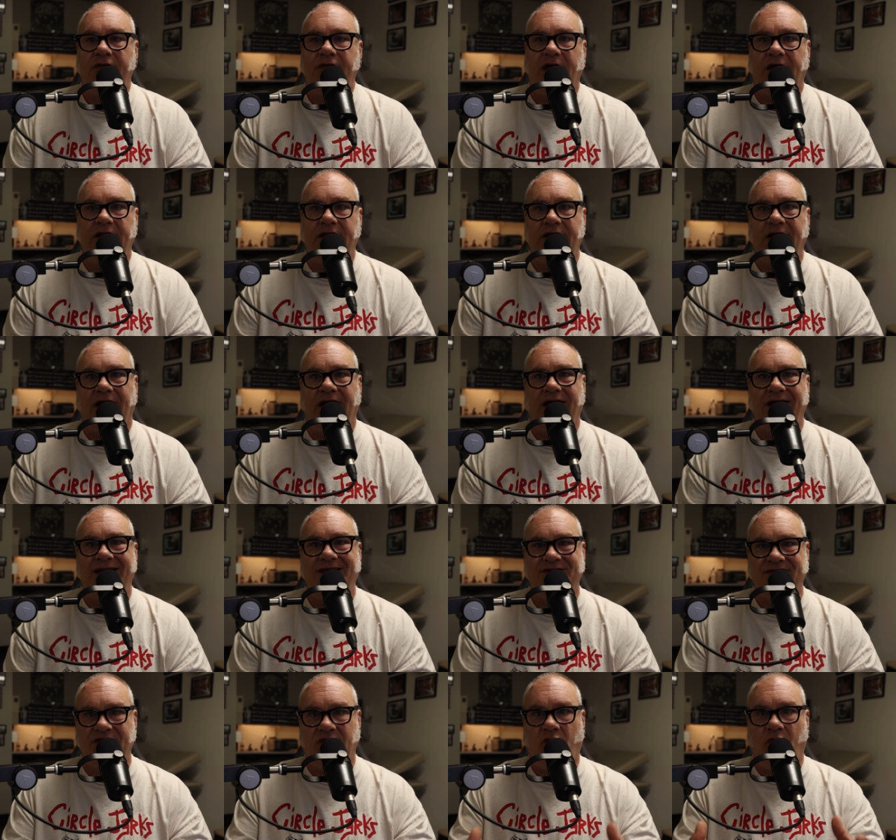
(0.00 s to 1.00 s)
that uh,
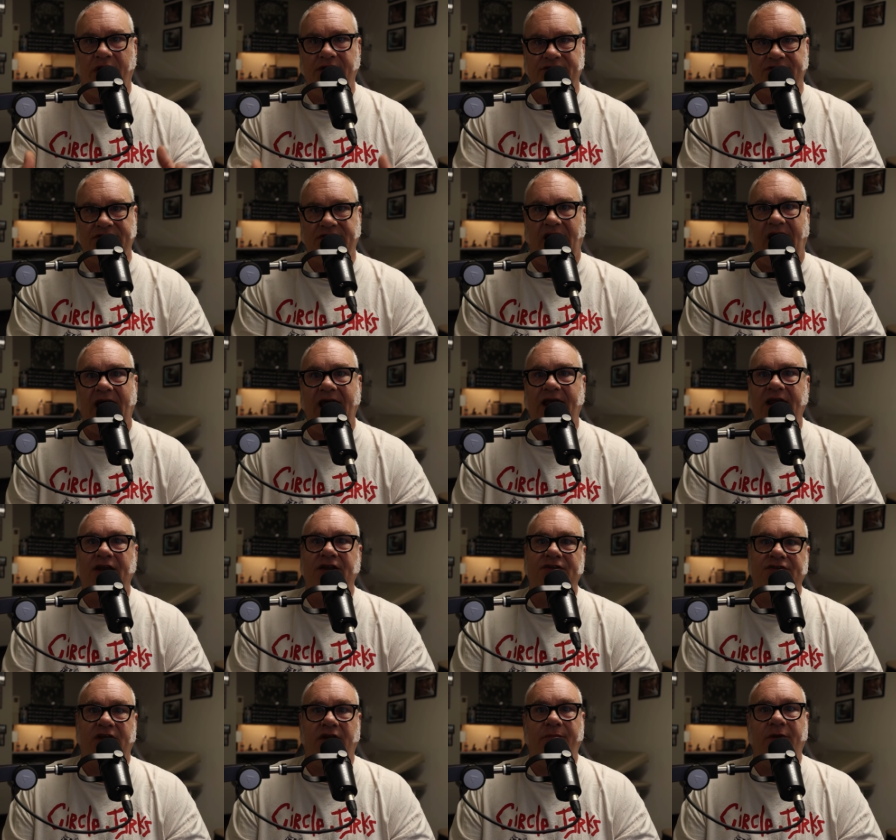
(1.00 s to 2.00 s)
not quite as tight.
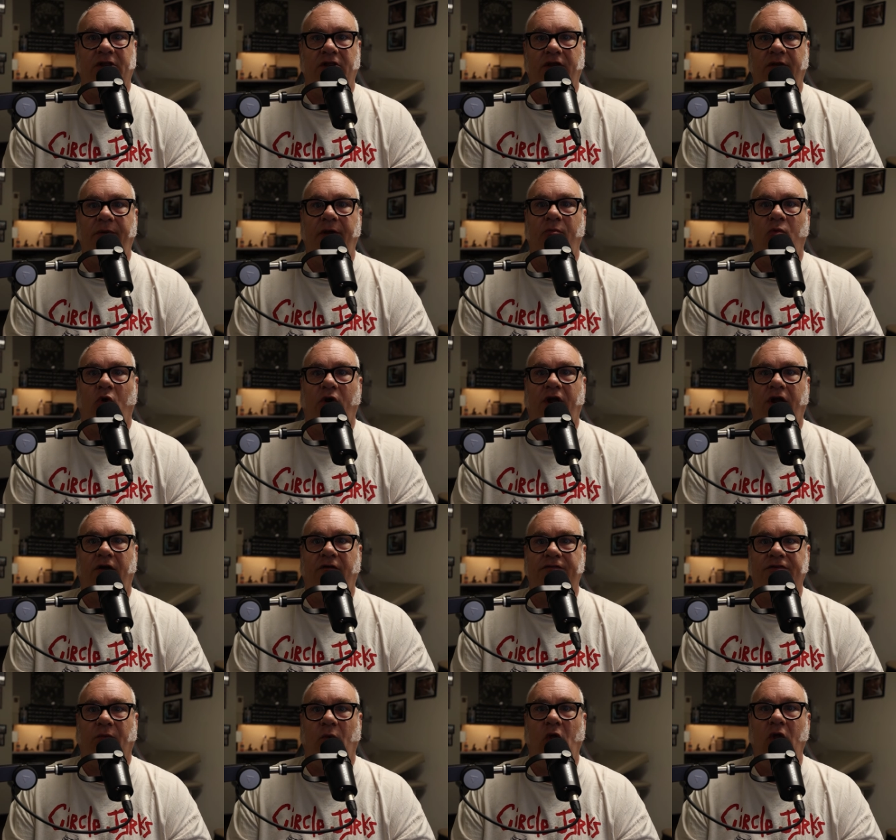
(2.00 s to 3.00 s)
It's going to be a little bit more
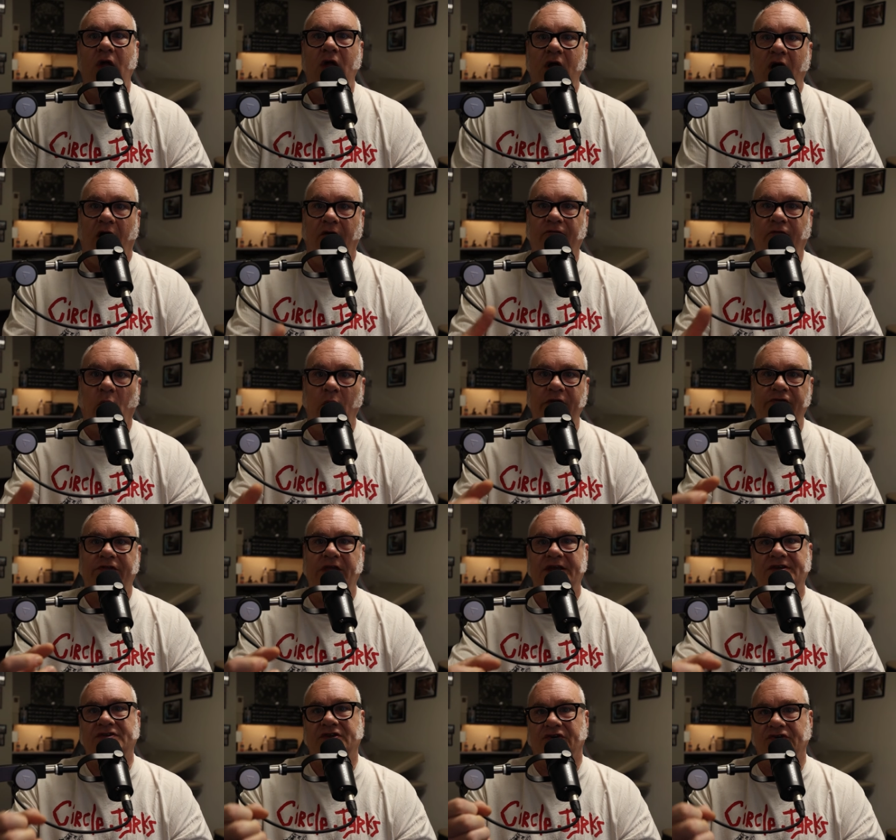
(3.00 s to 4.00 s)
comfortable. Avoid
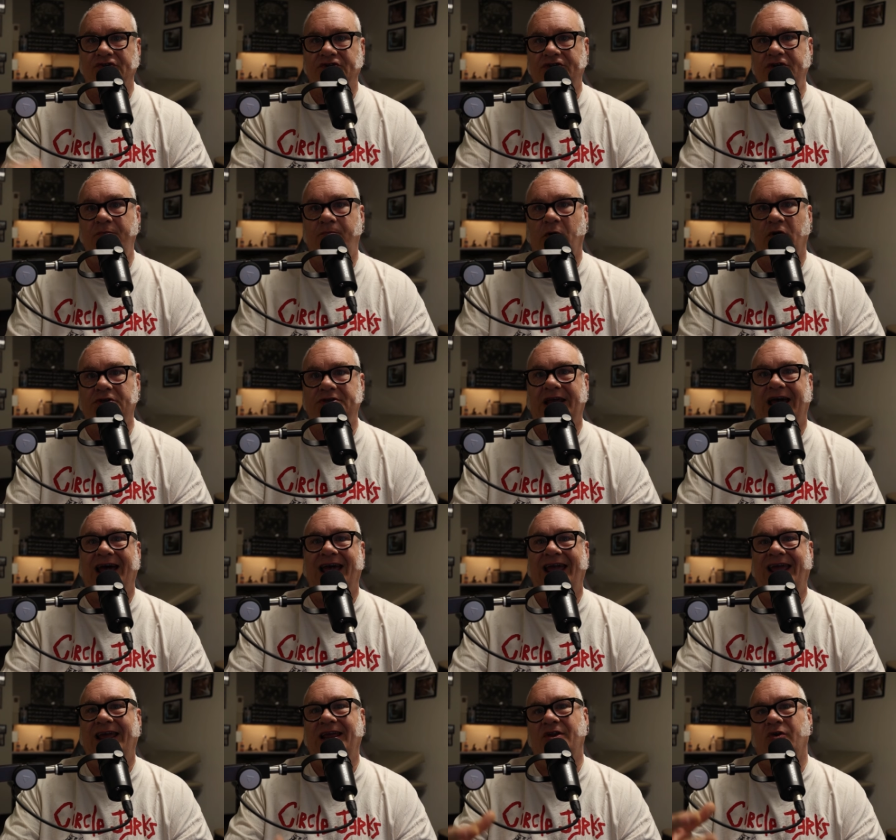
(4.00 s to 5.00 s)
things that are super
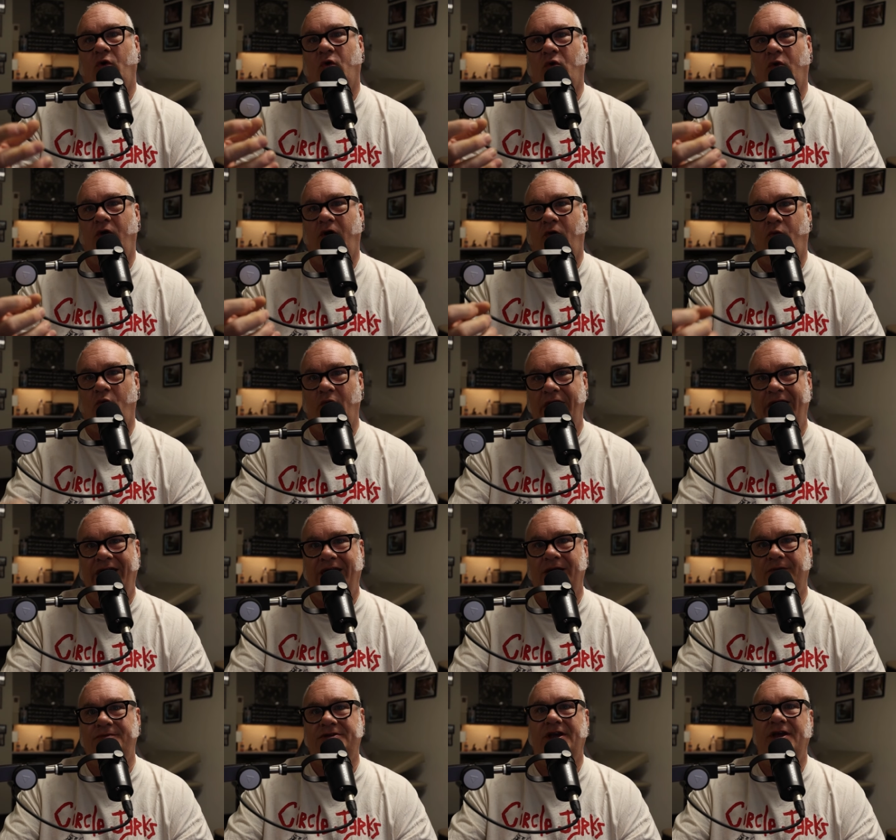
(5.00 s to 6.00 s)
tight or
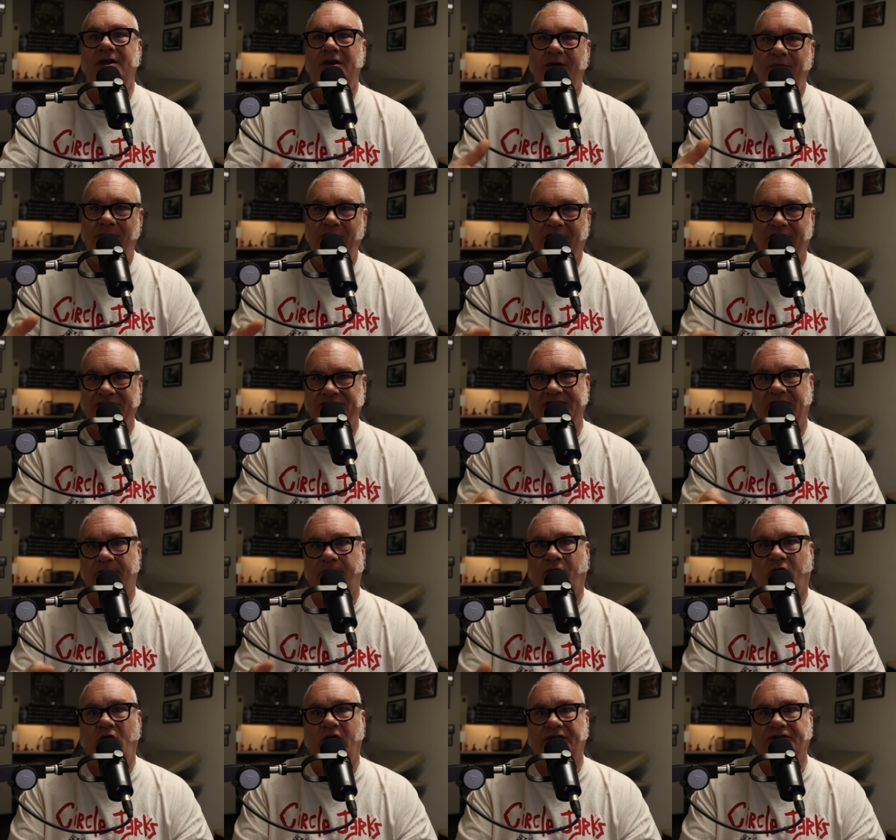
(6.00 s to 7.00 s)
ribbed because
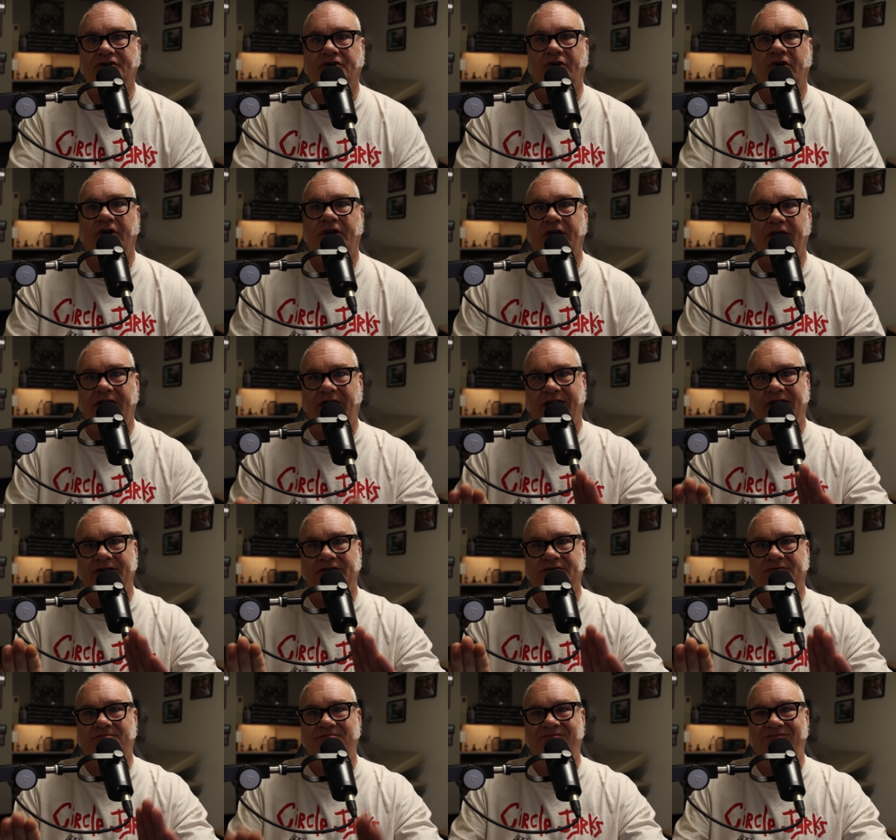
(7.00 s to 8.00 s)
that pressure can kind
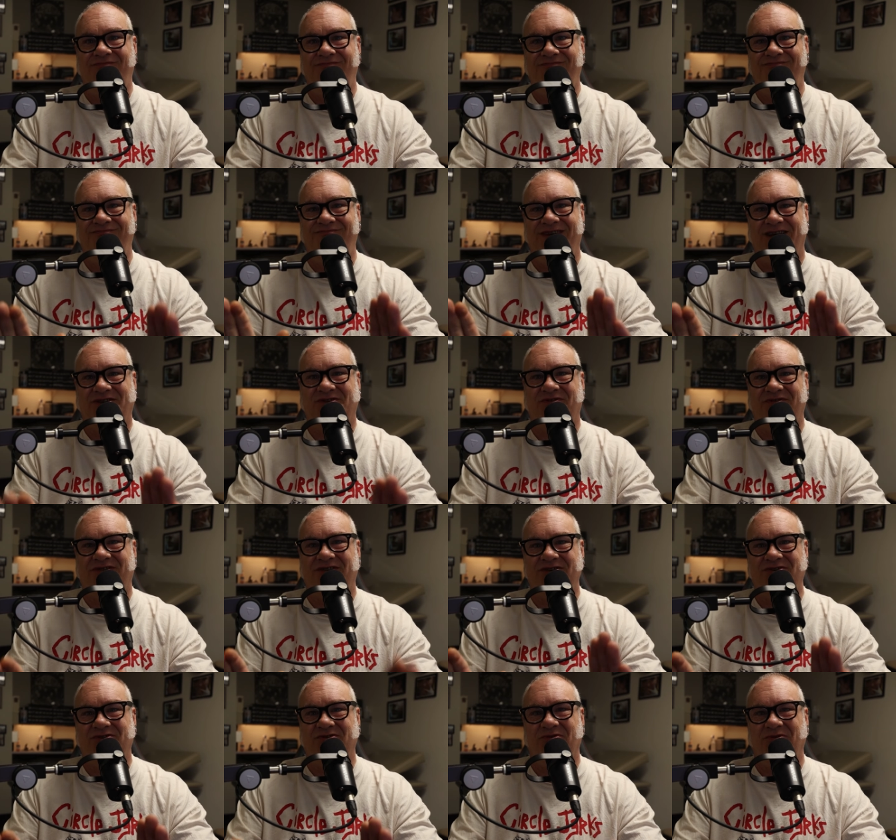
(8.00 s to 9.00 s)
of mess with
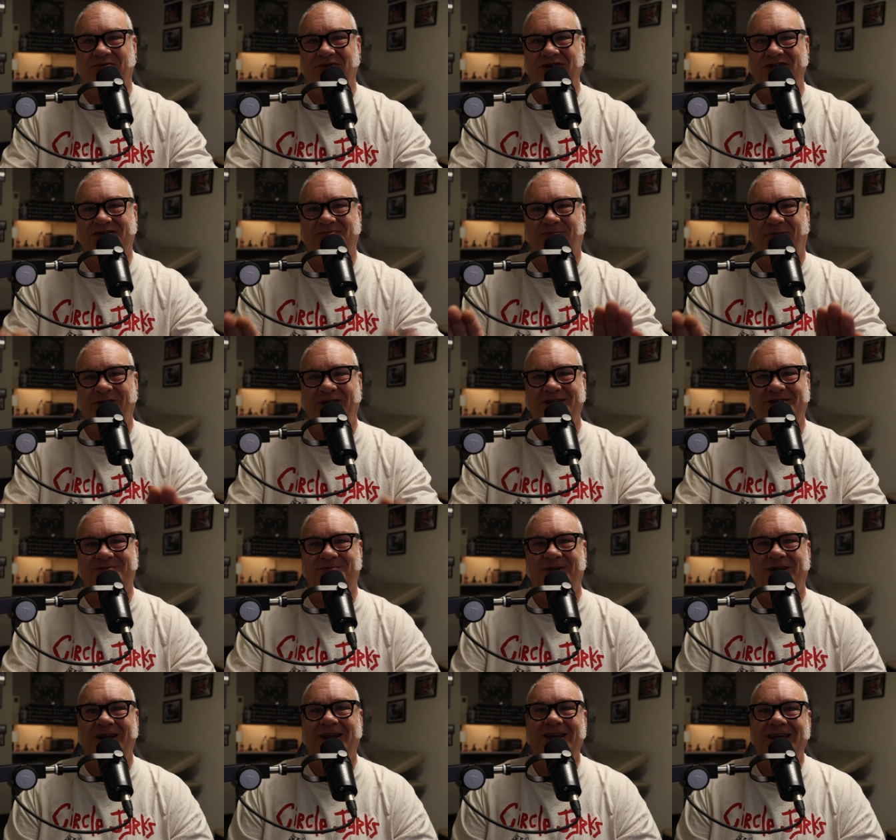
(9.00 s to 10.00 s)
the jewelry's
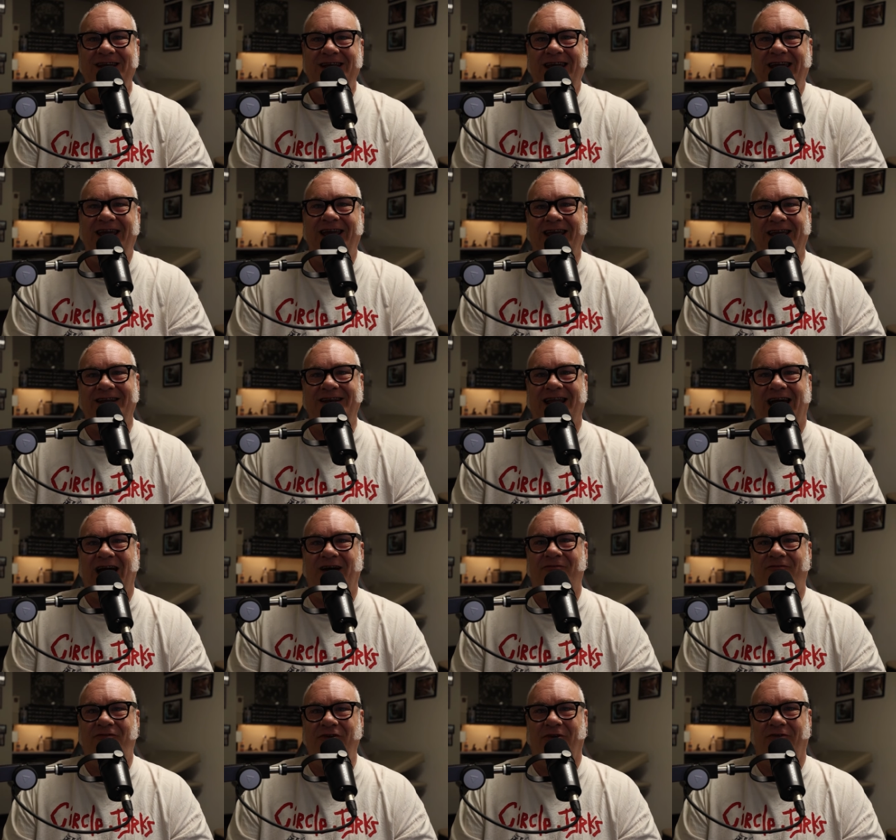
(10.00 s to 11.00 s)
placement and
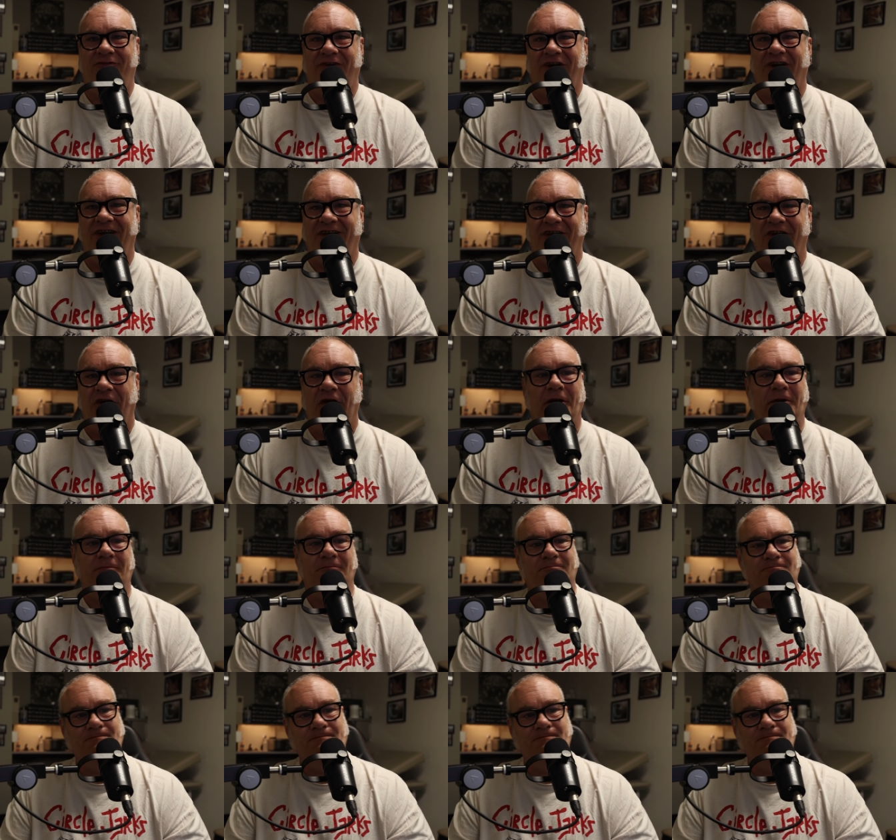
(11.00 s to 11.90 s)
not feel very good.